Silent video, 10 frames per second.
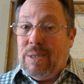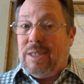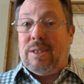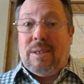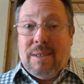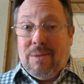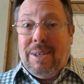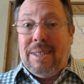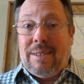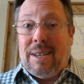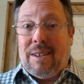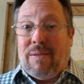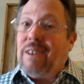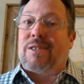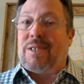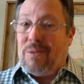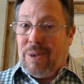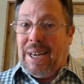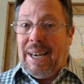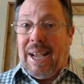which we as sales folks
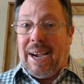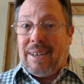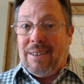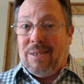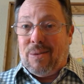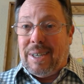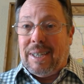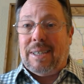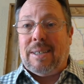really like, don't we?